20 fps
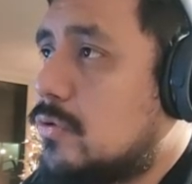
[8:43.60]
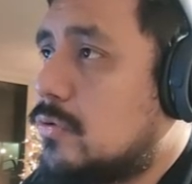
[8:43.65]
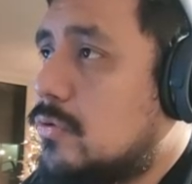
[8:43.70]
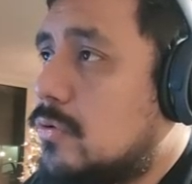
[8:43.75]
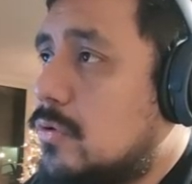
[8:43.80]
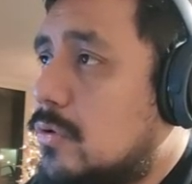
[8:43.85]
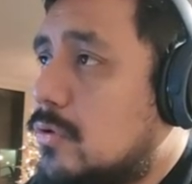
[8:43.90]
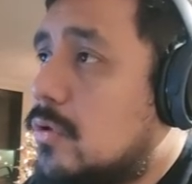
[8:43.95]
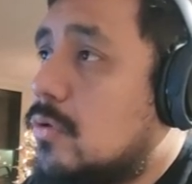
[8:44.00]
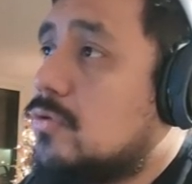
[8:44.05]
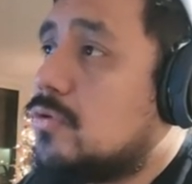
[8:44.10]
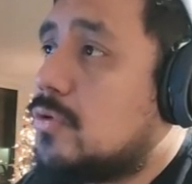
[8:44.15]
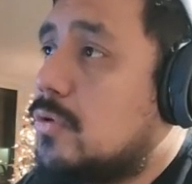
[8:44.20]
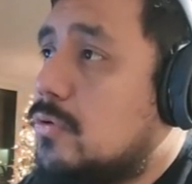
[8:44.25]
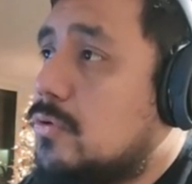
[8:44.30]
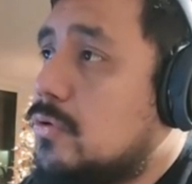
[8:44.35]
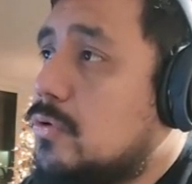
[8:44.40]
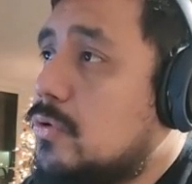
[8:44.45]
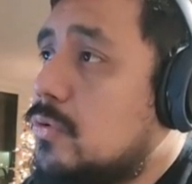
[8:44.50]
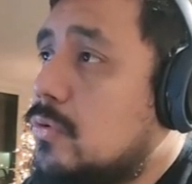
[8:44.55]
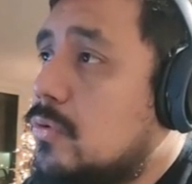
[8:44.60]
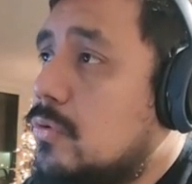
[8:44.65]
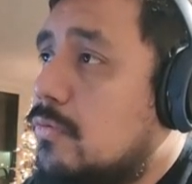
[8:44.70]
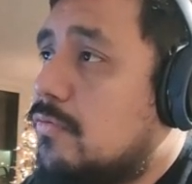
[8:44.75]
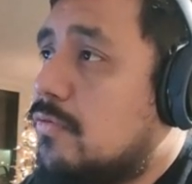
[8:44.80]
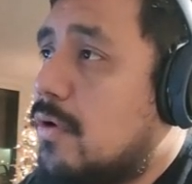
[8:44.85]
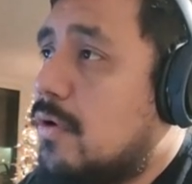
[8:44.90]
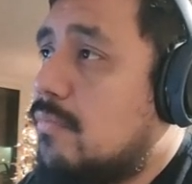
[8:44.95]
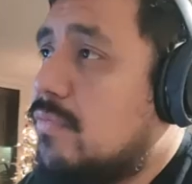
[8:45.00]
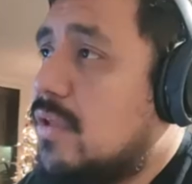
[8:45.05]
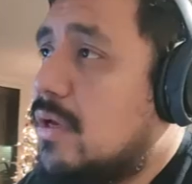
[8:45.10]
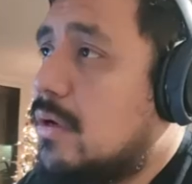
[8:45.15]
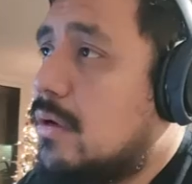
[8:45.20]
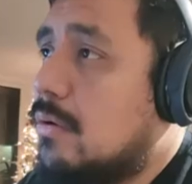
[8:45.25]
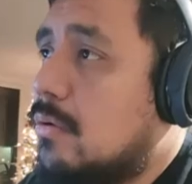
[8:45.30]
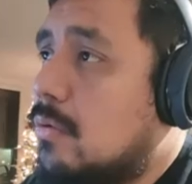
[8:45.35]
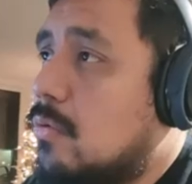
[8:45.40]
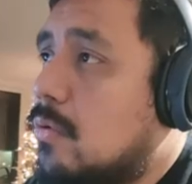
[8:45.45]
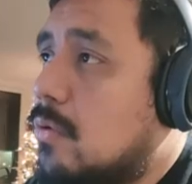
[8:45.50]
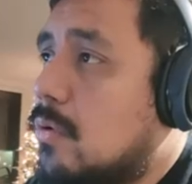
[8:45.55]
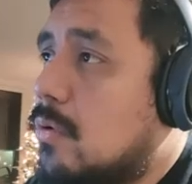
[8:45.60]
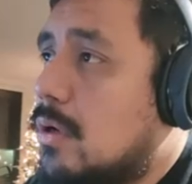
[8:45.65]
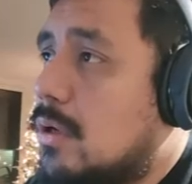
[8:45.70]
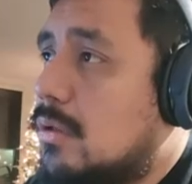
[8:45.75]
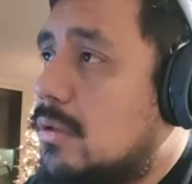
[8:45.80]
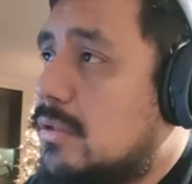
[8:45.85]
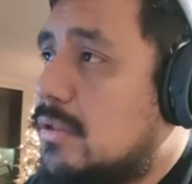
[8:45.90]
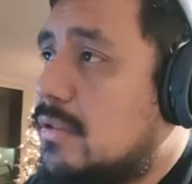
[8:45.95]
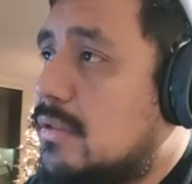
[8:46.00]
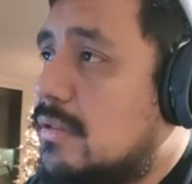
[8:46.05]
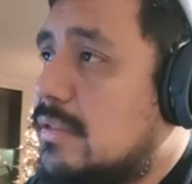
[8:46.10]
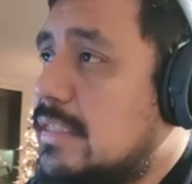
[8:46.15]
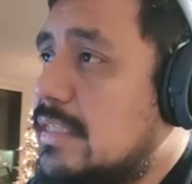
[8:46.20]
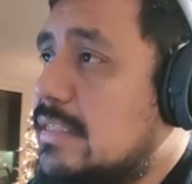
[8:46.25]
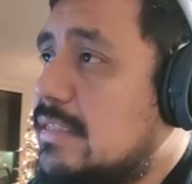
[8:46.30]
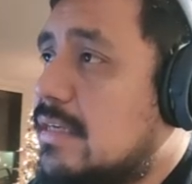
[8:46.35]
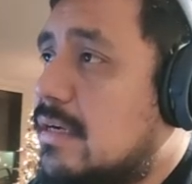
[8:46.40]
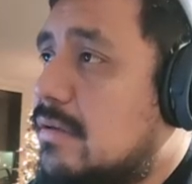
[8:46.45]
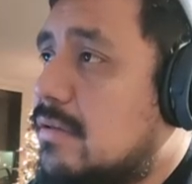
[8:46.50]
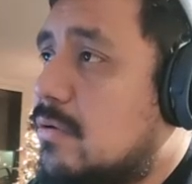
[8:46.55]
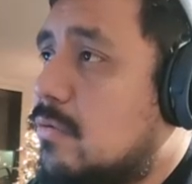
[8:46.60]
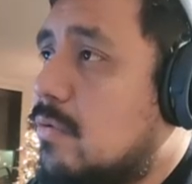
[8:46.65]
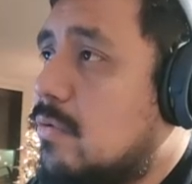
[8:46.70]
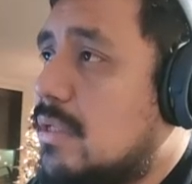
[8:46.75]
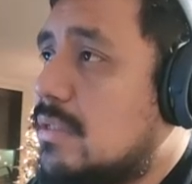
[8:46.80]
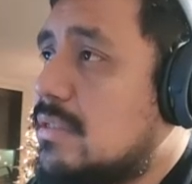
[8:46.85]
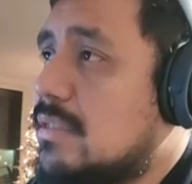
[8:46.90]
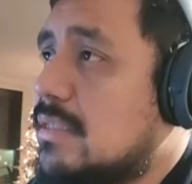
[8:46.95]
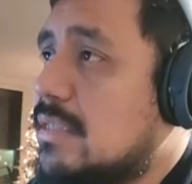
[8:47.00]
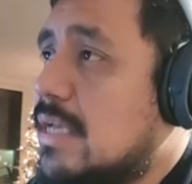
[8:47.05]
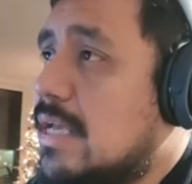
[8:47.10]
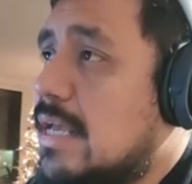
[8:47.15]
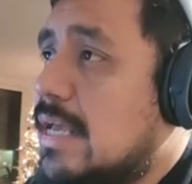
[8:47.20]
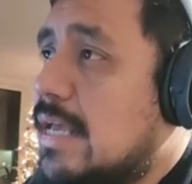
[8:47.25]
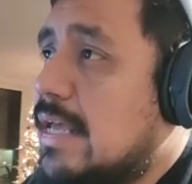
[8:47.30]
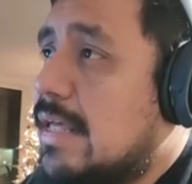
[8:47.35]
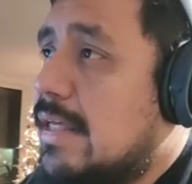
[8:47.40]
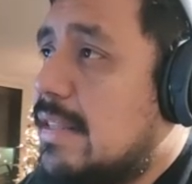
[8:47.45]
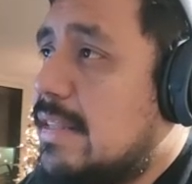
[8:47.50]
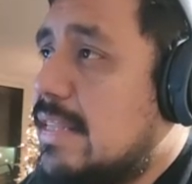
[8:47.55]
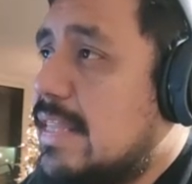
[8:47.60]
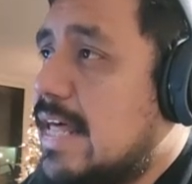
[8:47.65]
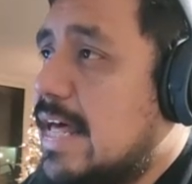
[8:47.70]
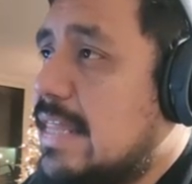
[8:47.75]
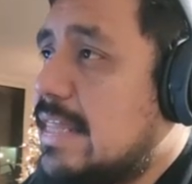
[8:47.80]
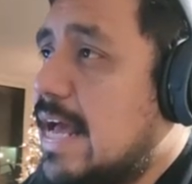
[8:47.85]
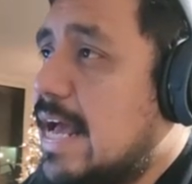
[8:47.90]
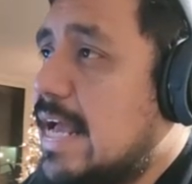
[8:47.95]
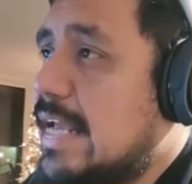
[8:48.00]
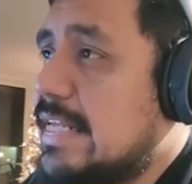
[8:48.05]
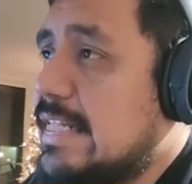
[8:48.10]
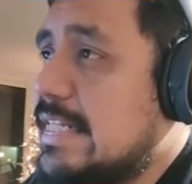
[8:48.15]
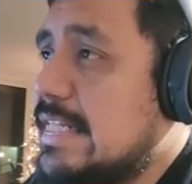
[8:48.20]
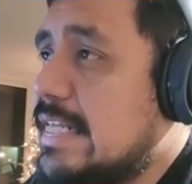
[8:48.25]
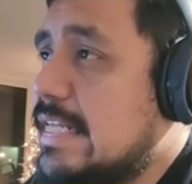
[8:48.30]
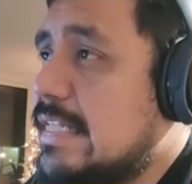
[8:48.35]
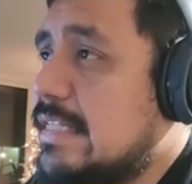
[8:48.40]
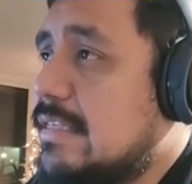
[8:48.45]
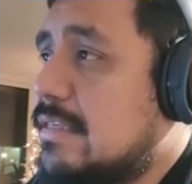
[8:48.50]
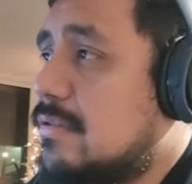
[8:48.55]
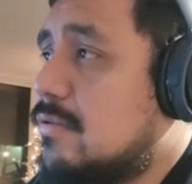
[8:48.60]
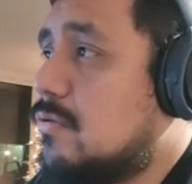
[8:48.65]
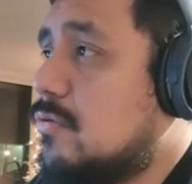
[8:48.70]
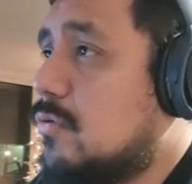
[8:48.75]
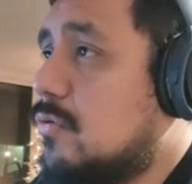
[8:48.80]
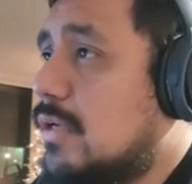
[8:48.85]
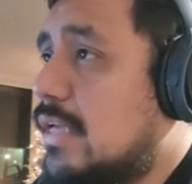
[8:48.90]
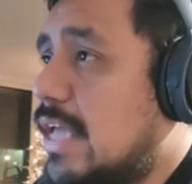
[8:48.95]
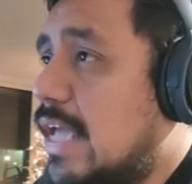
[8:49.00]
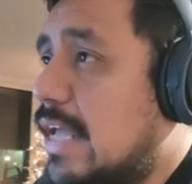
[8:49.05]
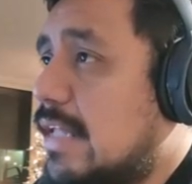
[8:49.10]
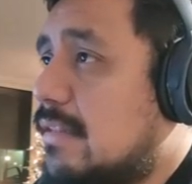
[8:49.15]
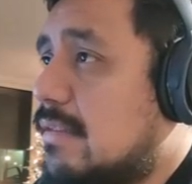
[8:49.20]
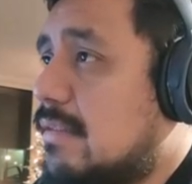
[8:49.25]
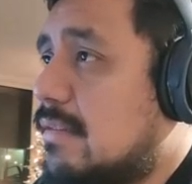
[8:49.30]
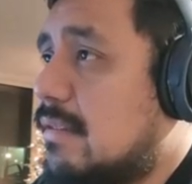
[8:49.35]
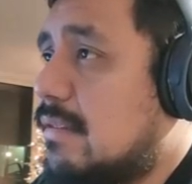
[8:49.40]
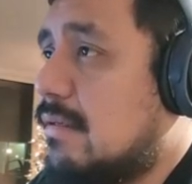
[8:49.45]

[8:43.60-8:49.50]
Control 2 from the world. These are the ones that I need to get.